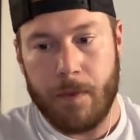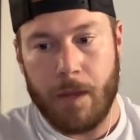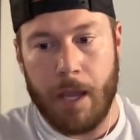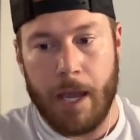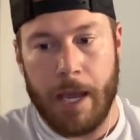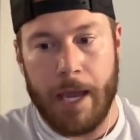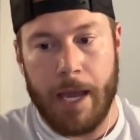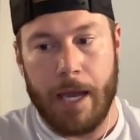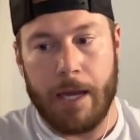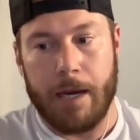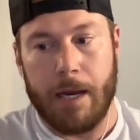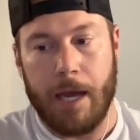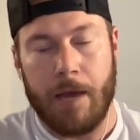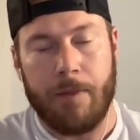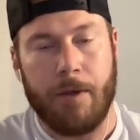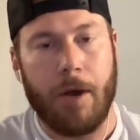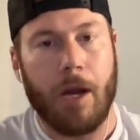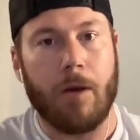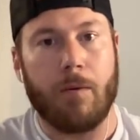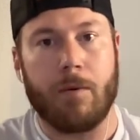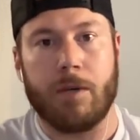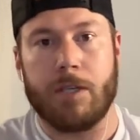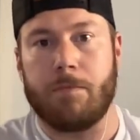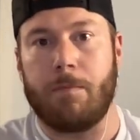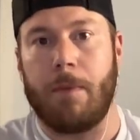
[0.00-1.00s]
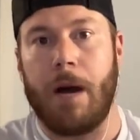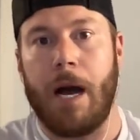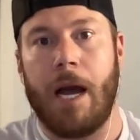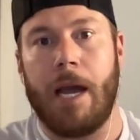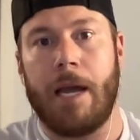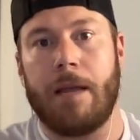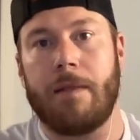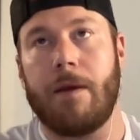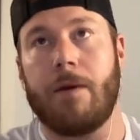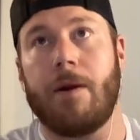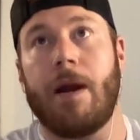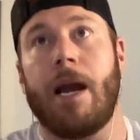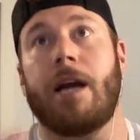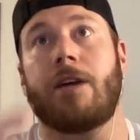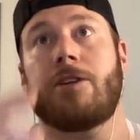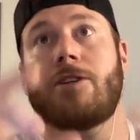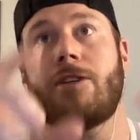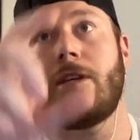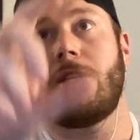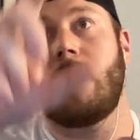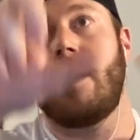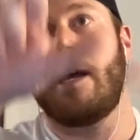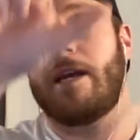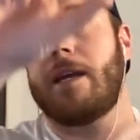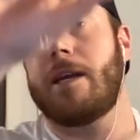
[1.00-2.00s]
and I thought it was mine. They were
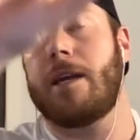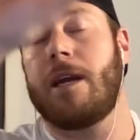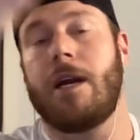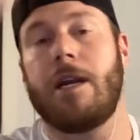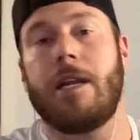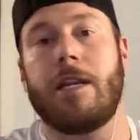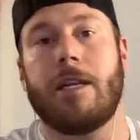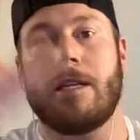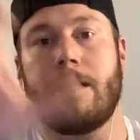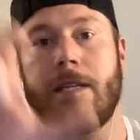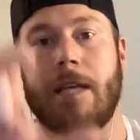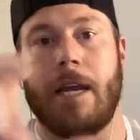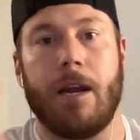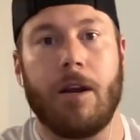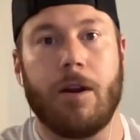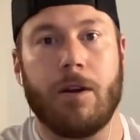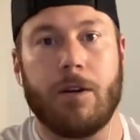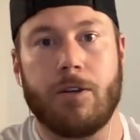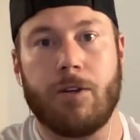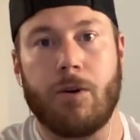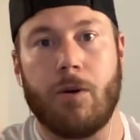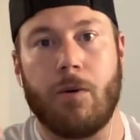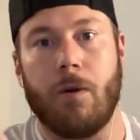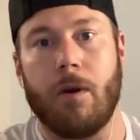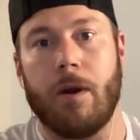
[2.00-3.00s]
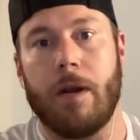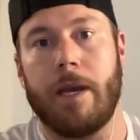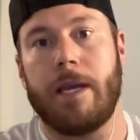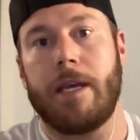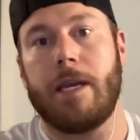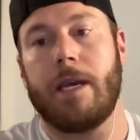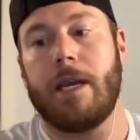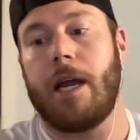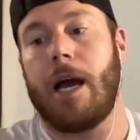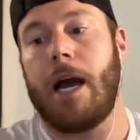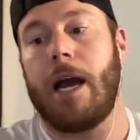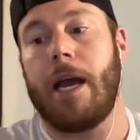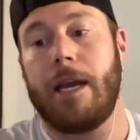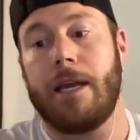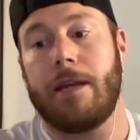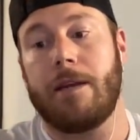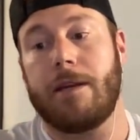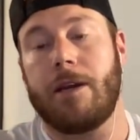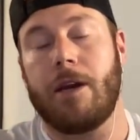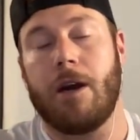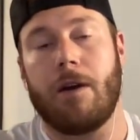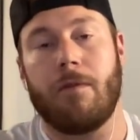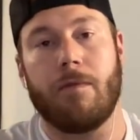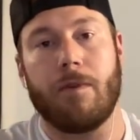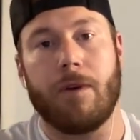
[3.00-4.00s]
actually like cutting a territory and I
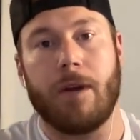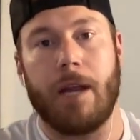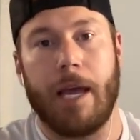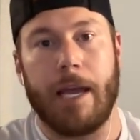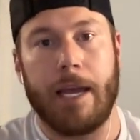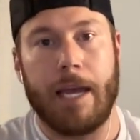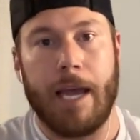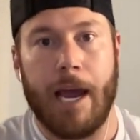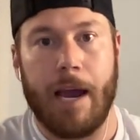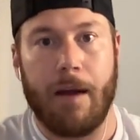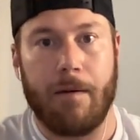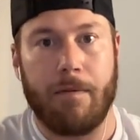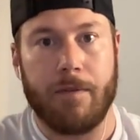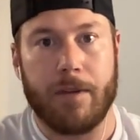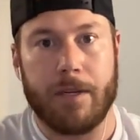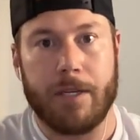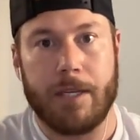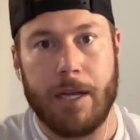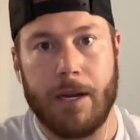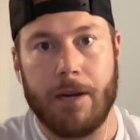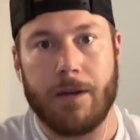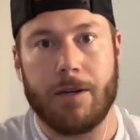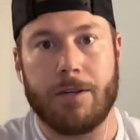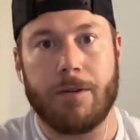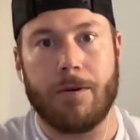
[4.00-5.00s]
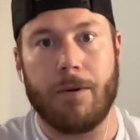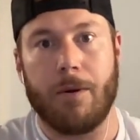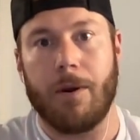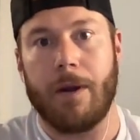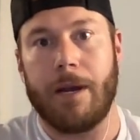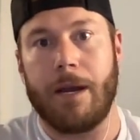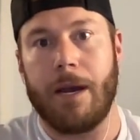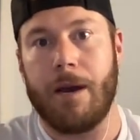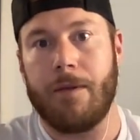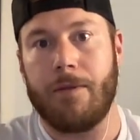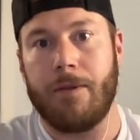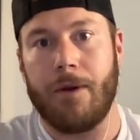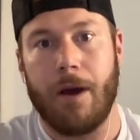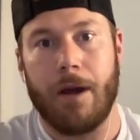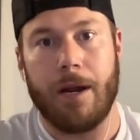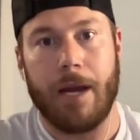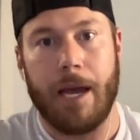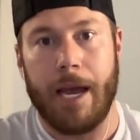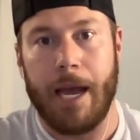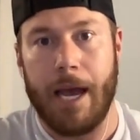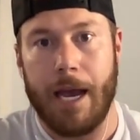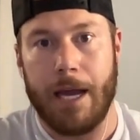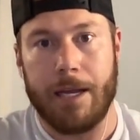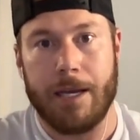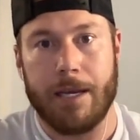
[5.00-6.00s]
had covered like half the territory. I thought
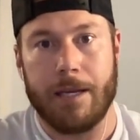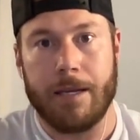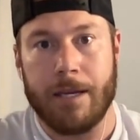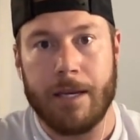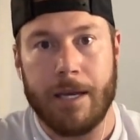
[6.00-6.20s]
I had